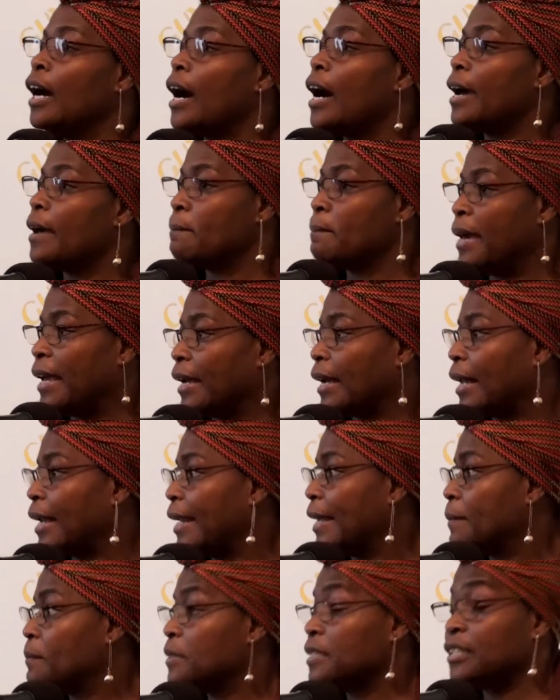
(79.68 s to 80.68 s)
I met
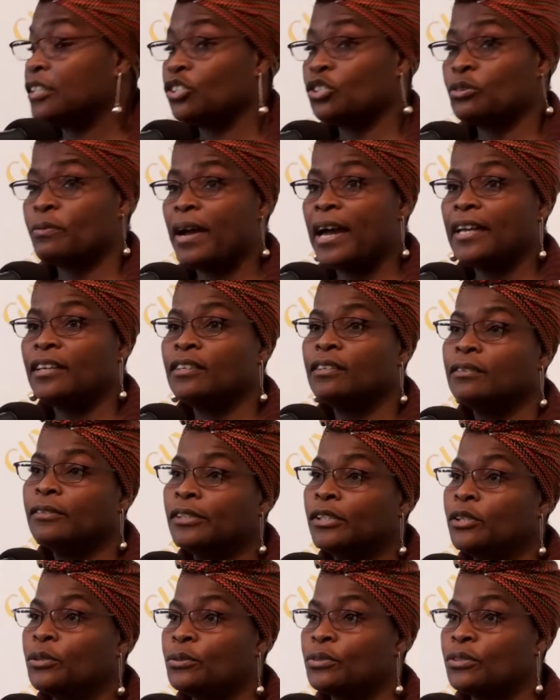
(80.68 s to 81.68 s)
Clem Seecharan,
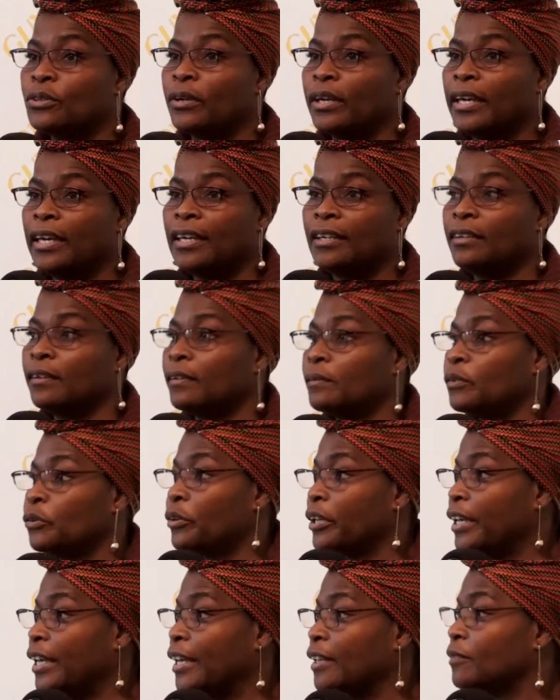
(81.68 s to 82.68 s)
who's not here,
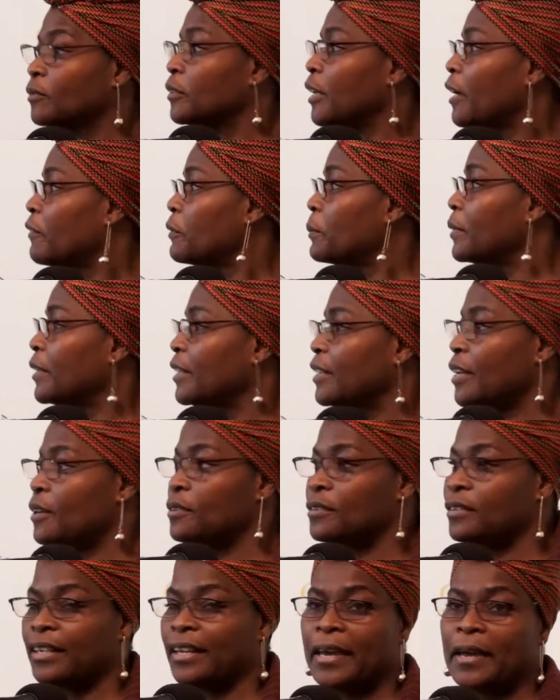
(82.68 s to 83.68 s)
cricket, everybody
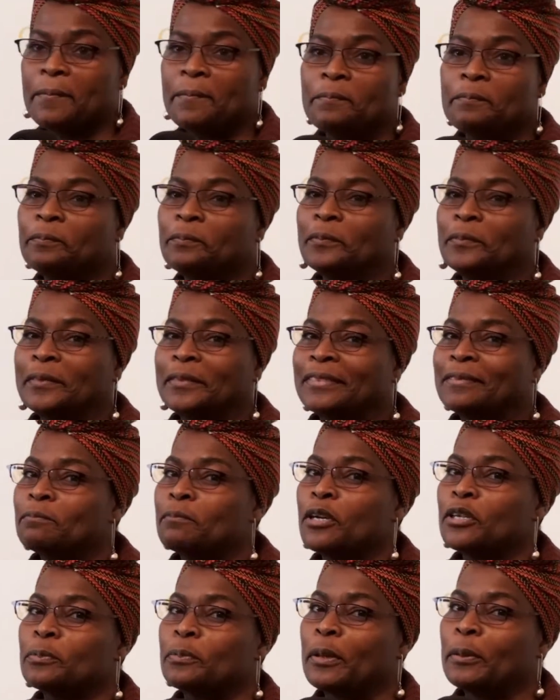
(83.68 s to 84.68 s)
knows Clem,
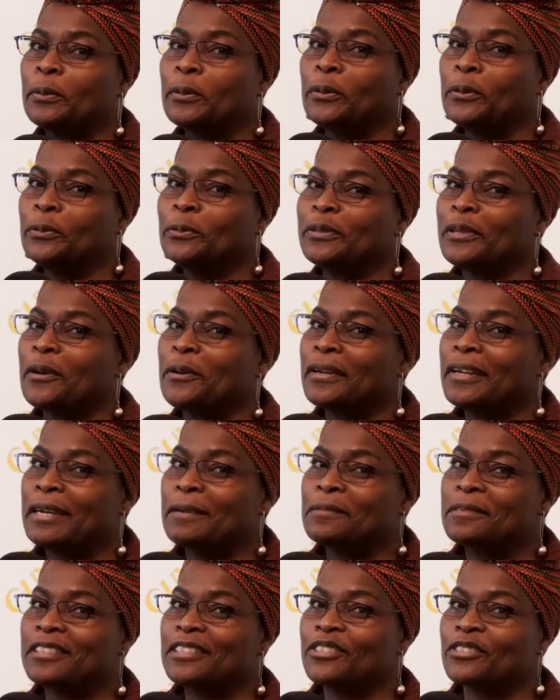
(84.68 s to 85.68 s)
most people know
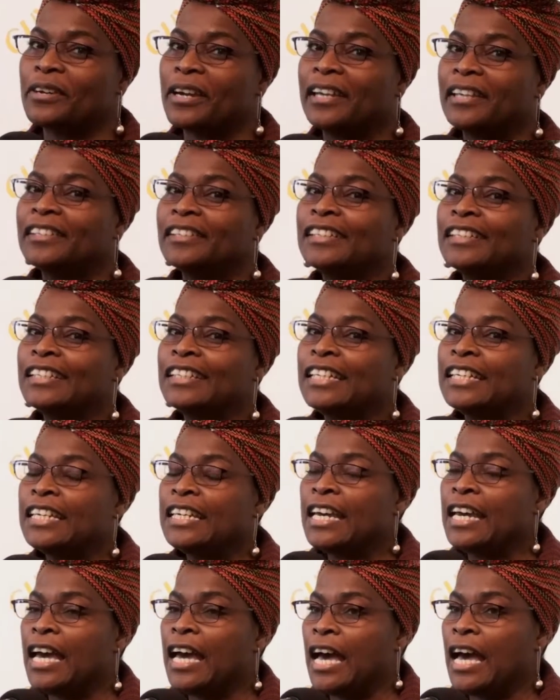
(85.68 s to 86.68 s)
Clem Seecharan.
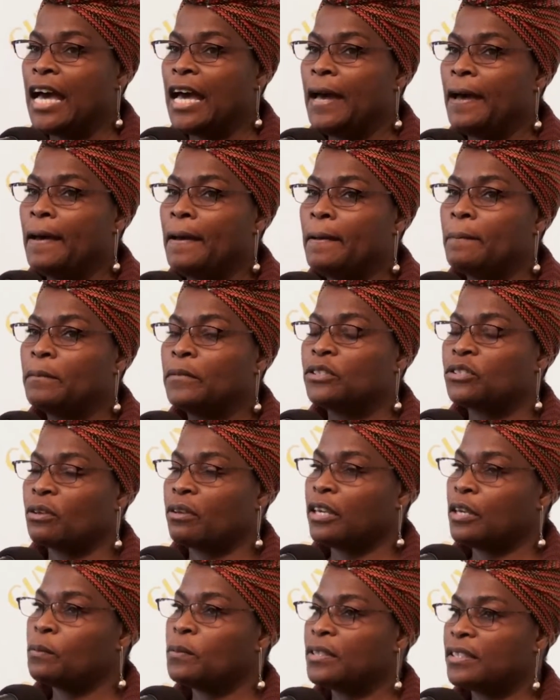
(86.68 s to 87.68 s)
Um,
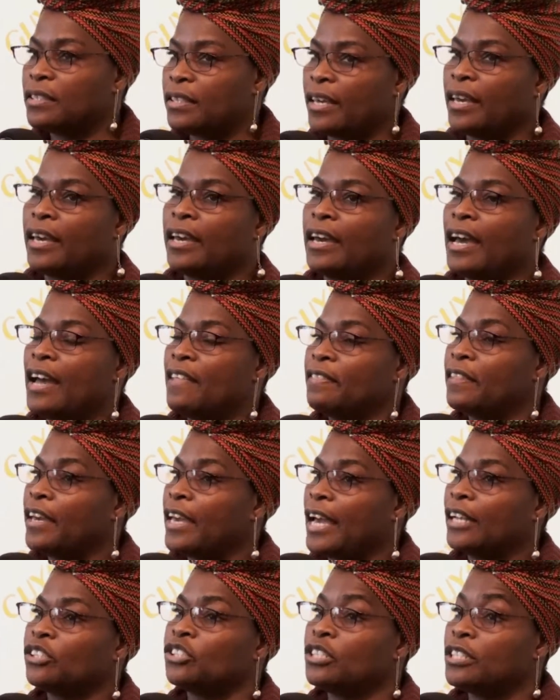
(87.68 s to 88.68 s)
so he was there and
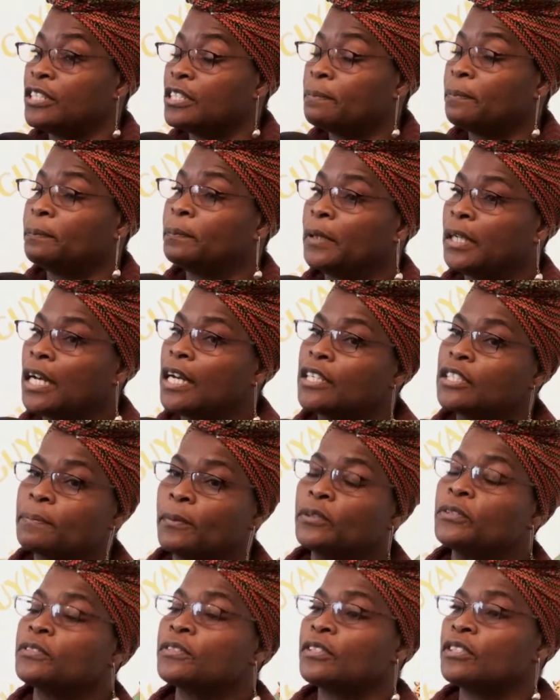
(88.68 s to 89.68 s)
they actually uh,
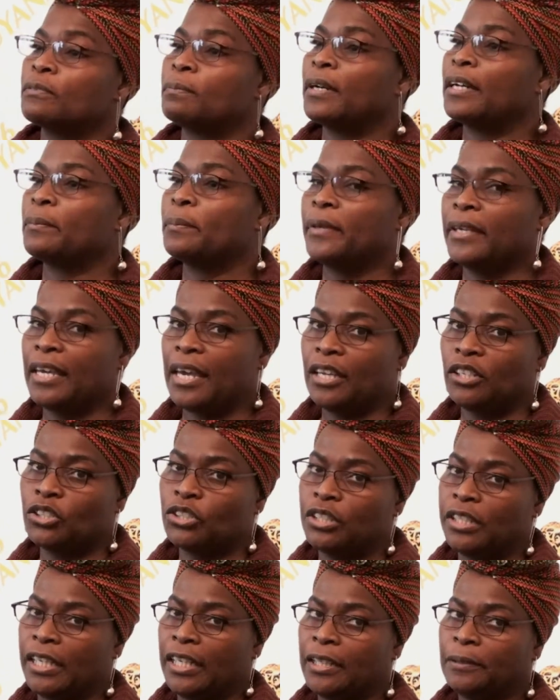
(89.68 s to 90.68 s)
sponsored my
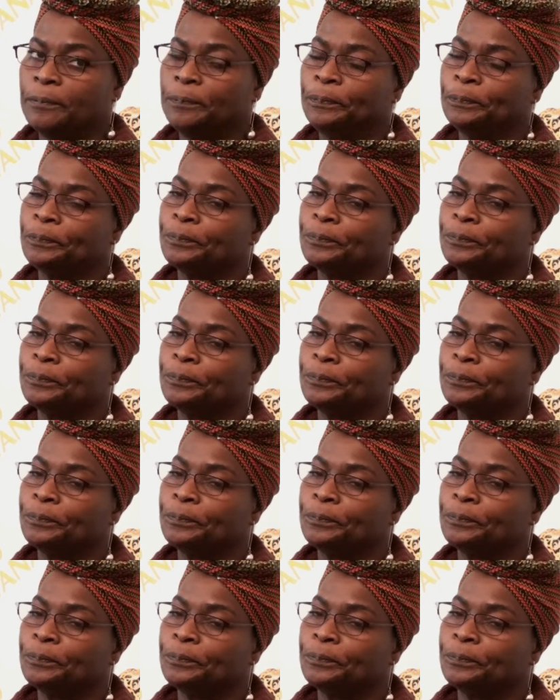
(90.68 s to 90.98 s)
PhD.